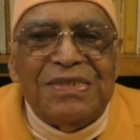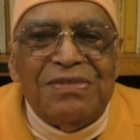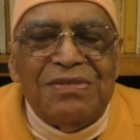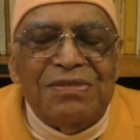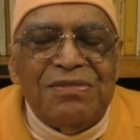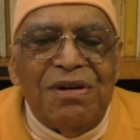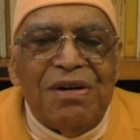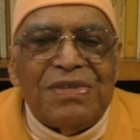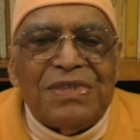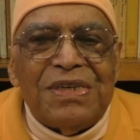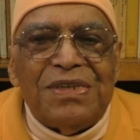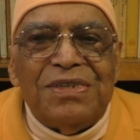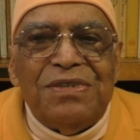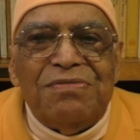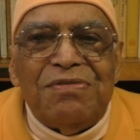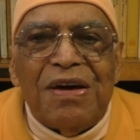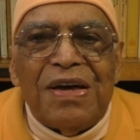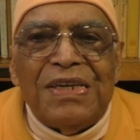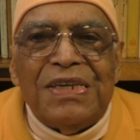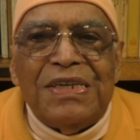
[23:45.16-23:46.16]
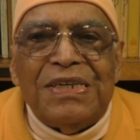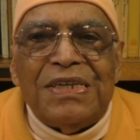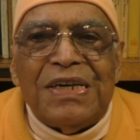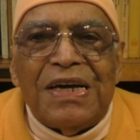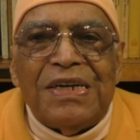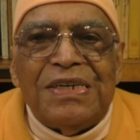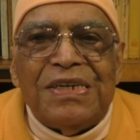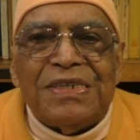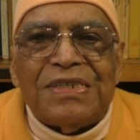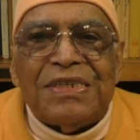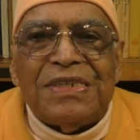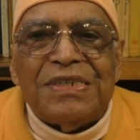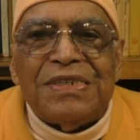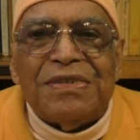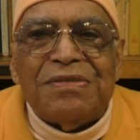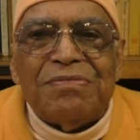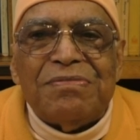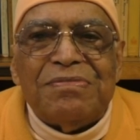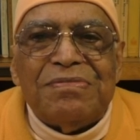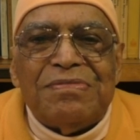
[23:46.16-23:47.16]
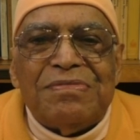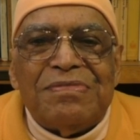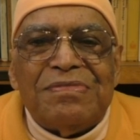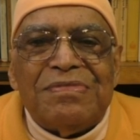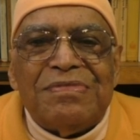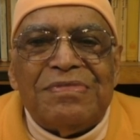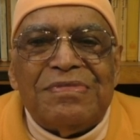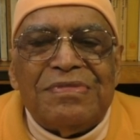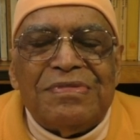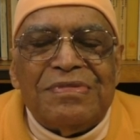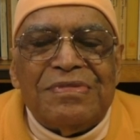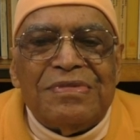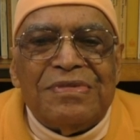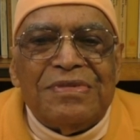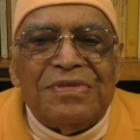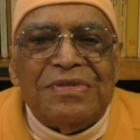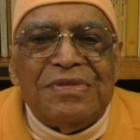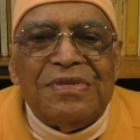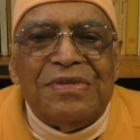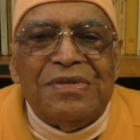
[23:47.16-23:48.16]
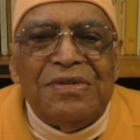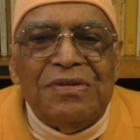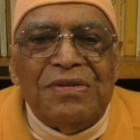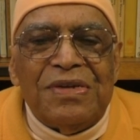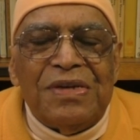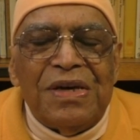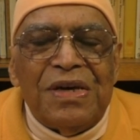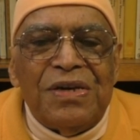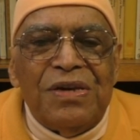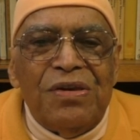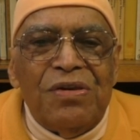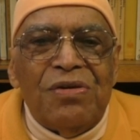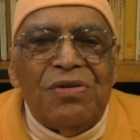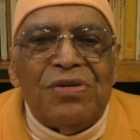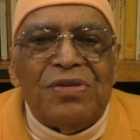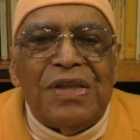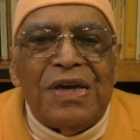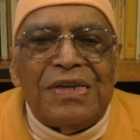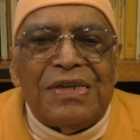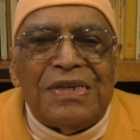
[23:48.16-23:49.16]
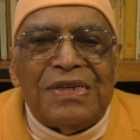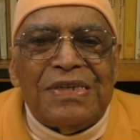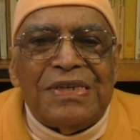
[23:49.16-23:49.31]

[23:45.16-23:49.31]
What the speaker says: who was a divine incarnation, we can know that